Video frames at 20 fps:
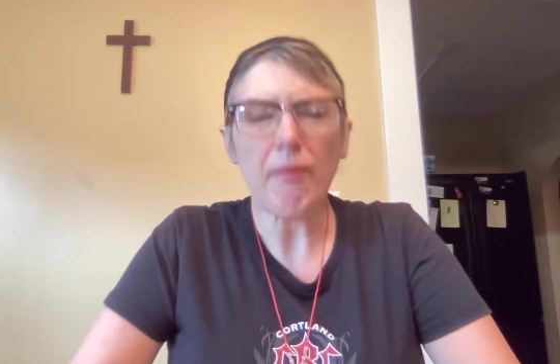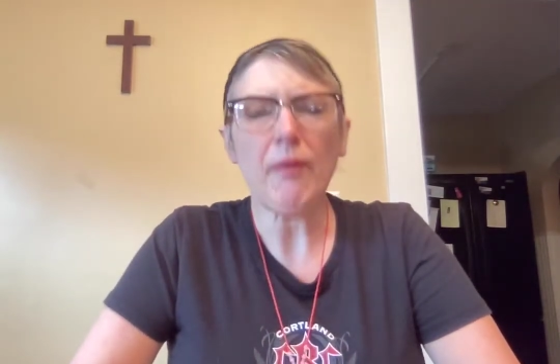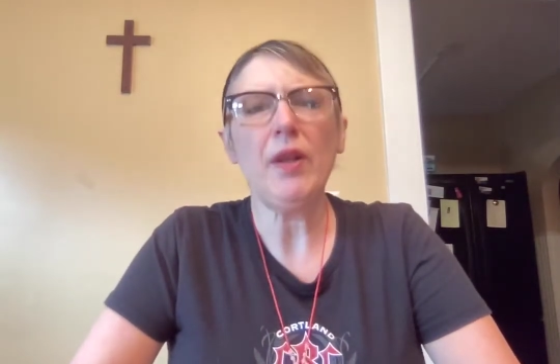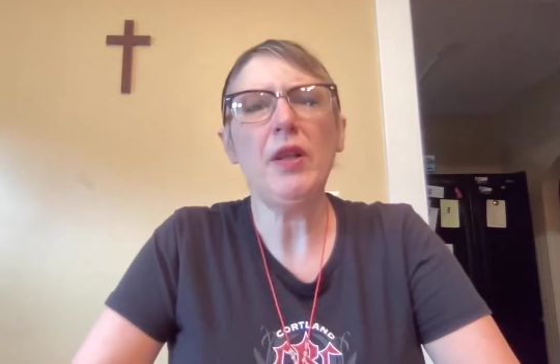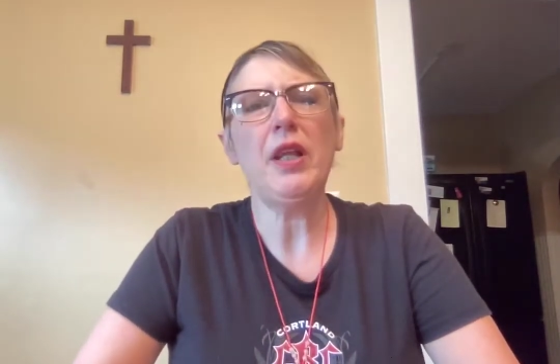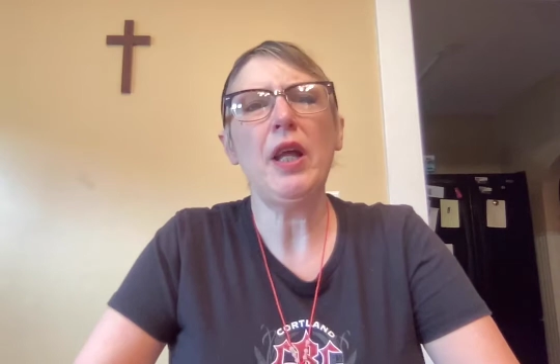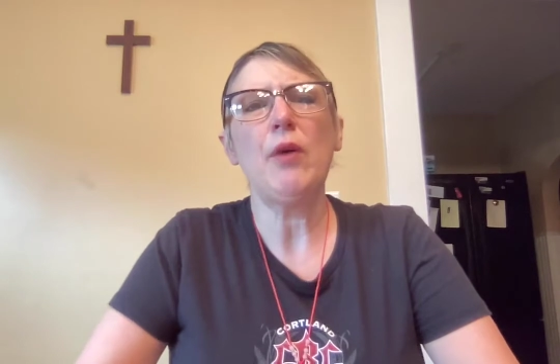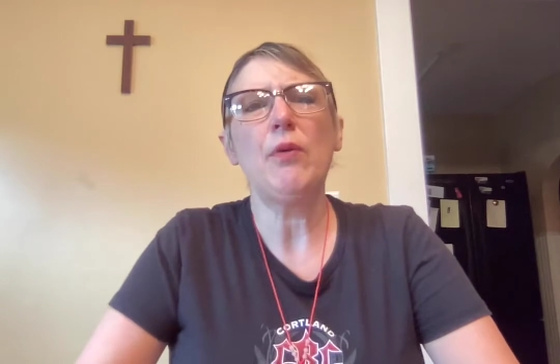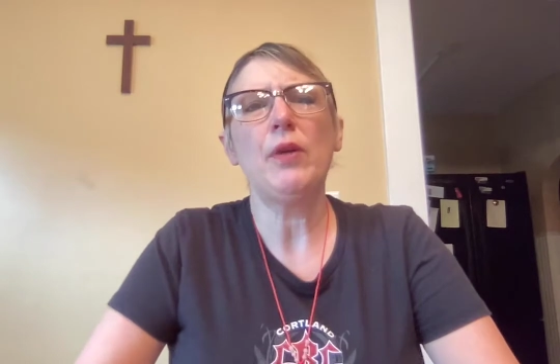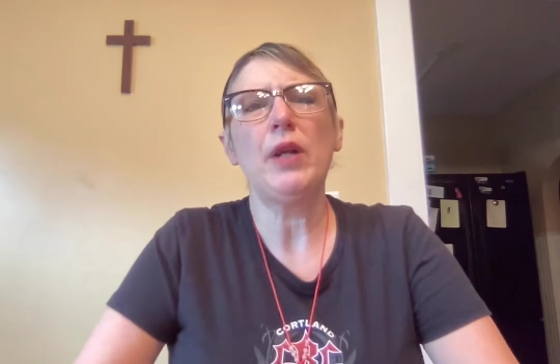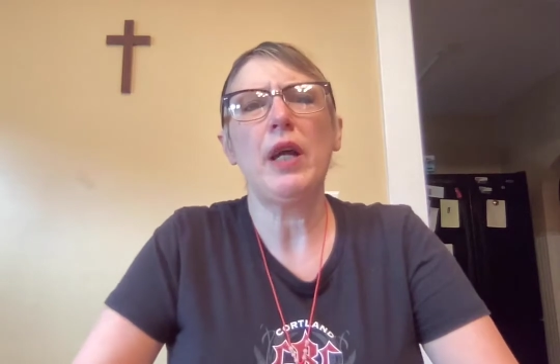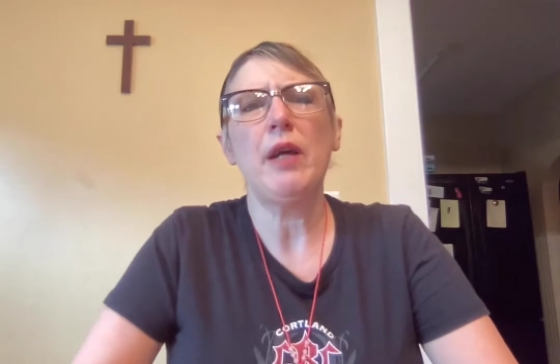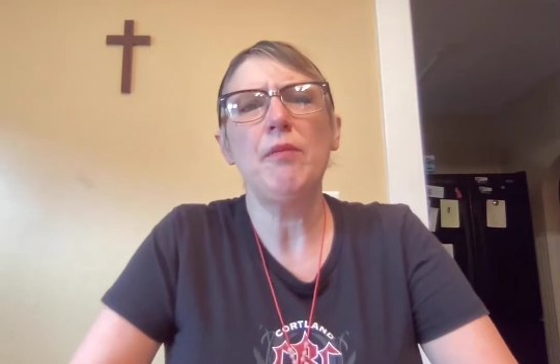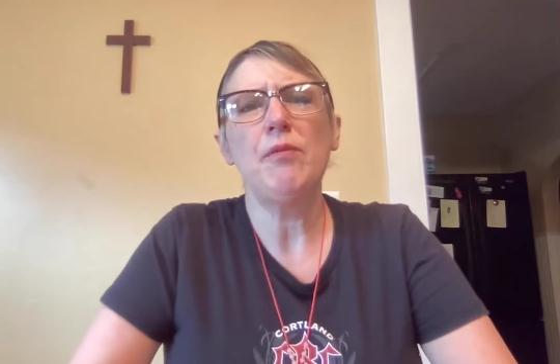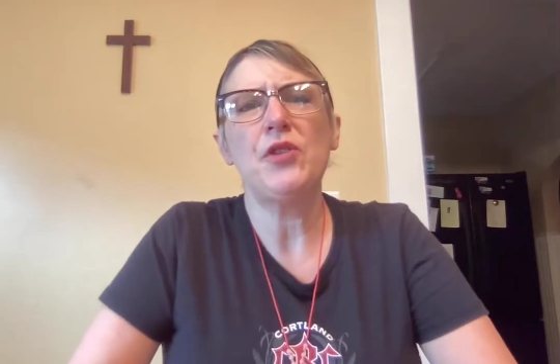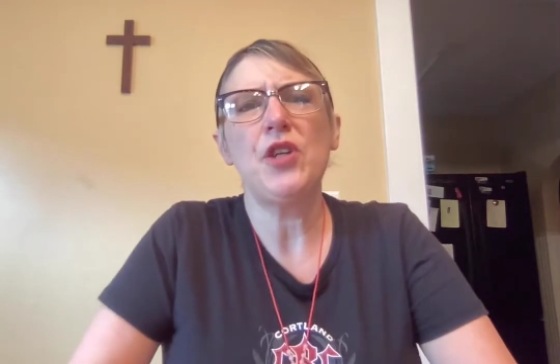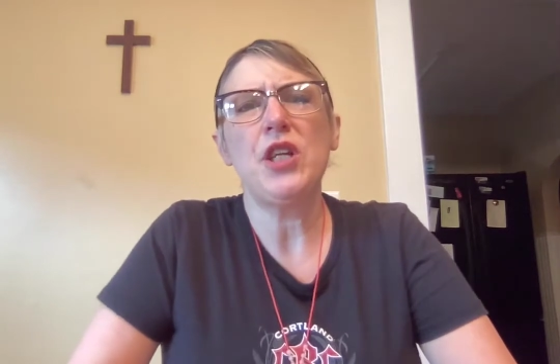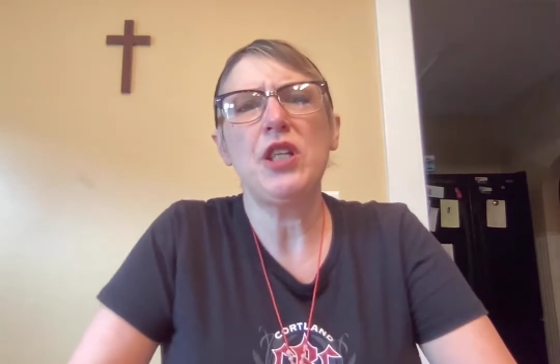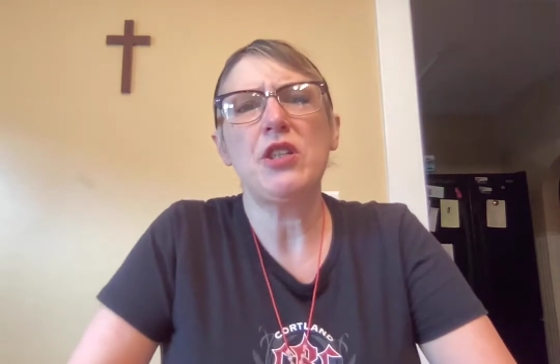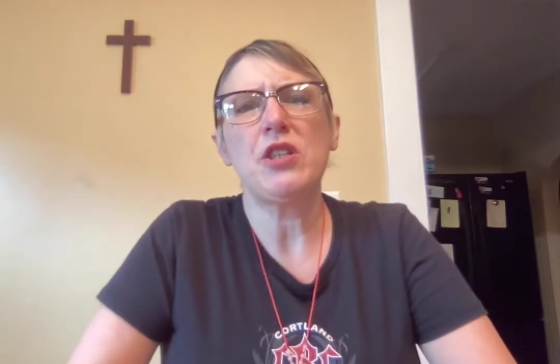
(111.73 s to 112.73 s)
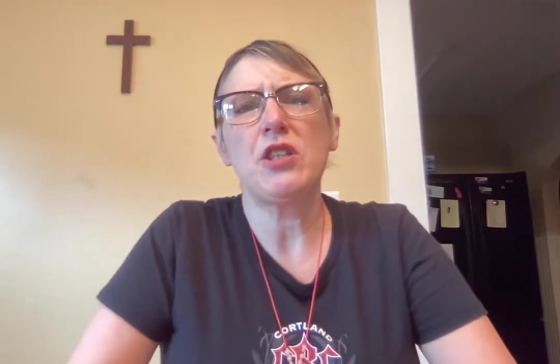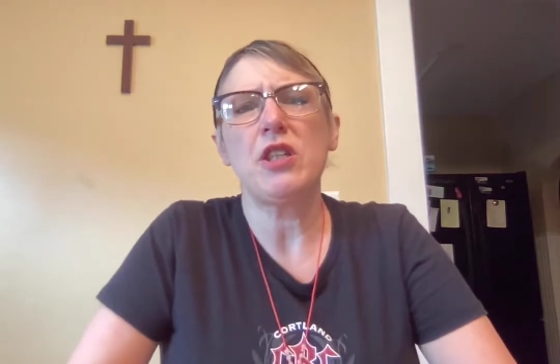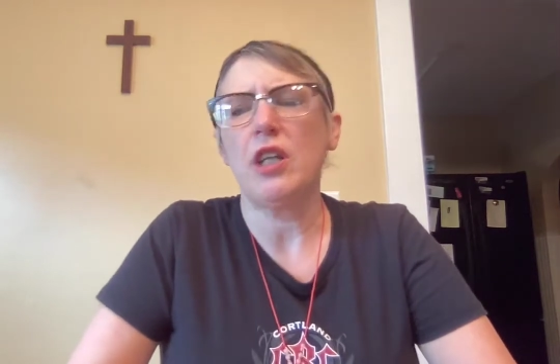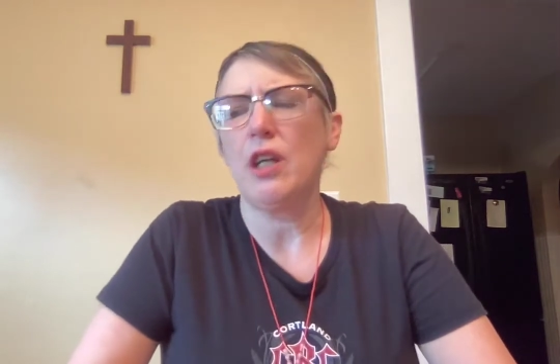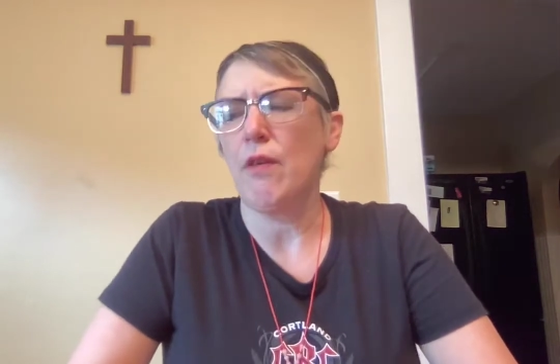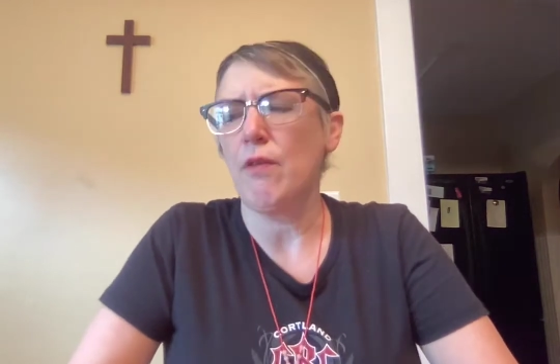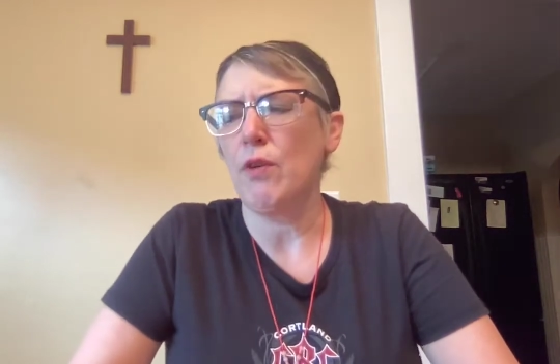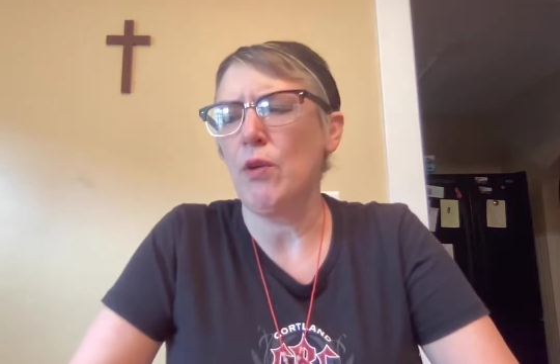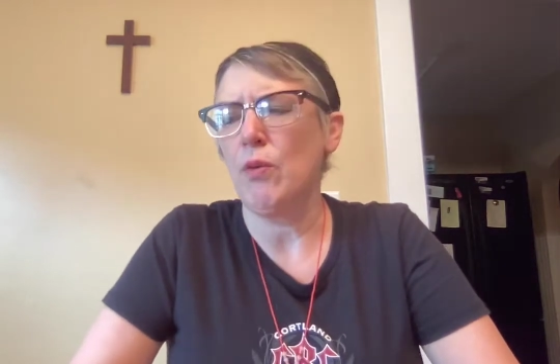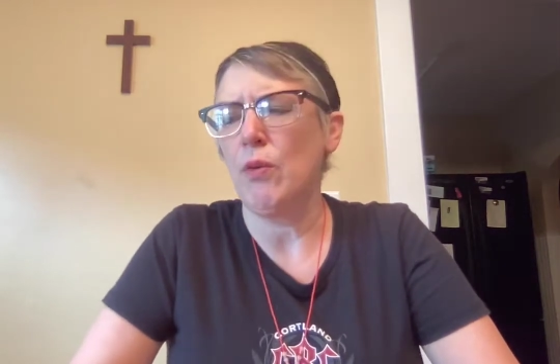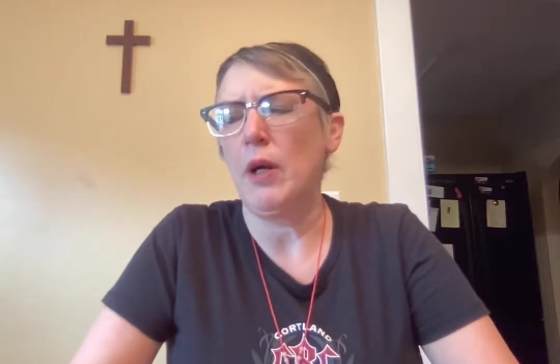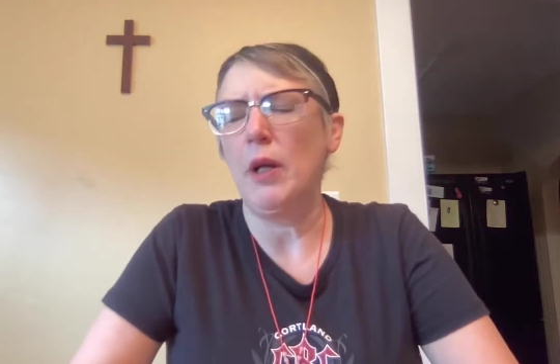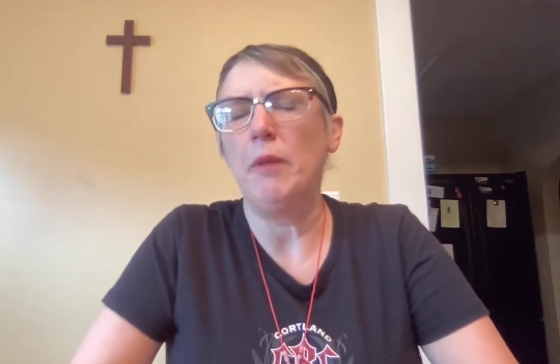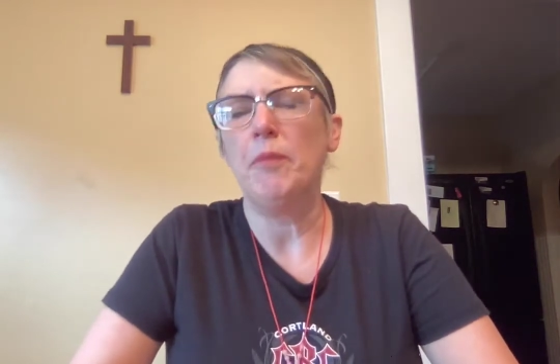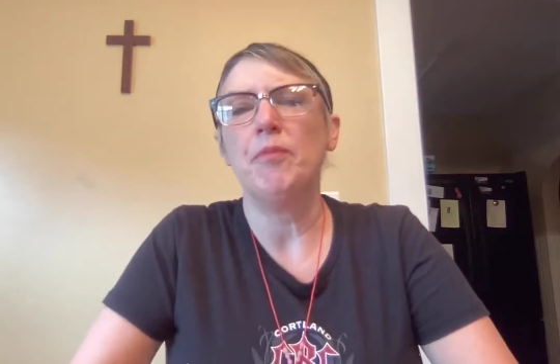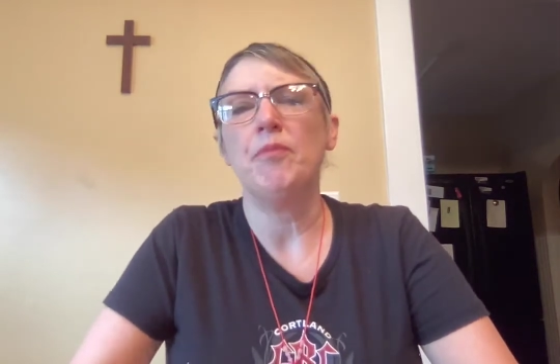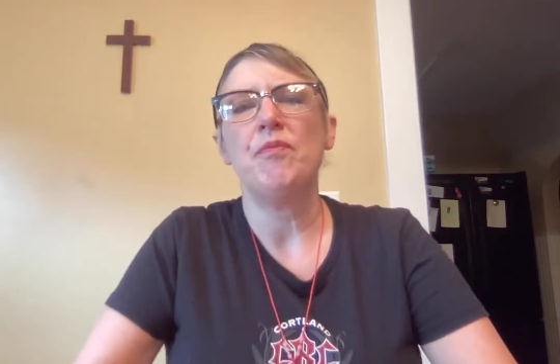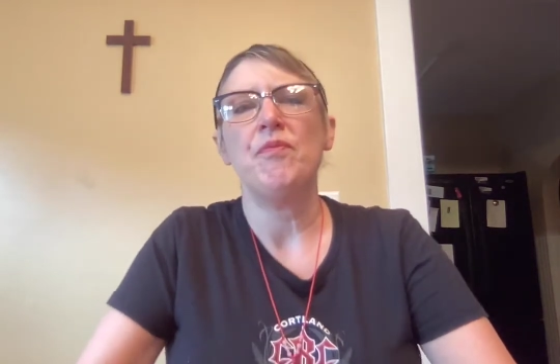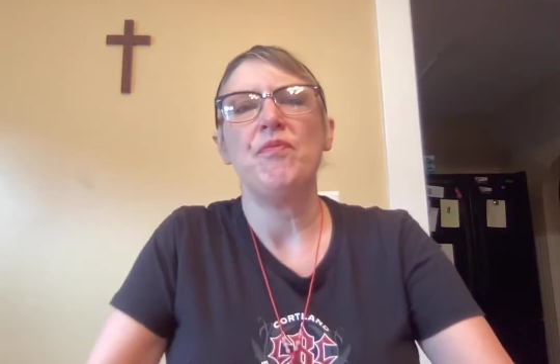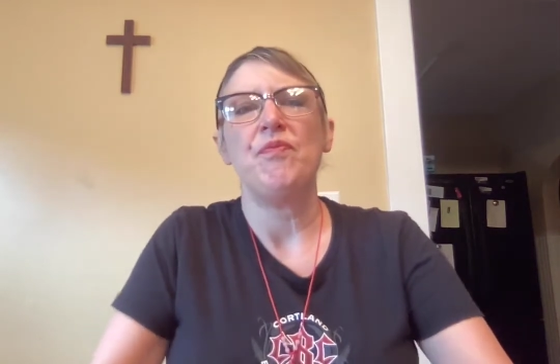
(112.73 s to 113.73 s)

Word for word: Now, what I'm tasting, everyone,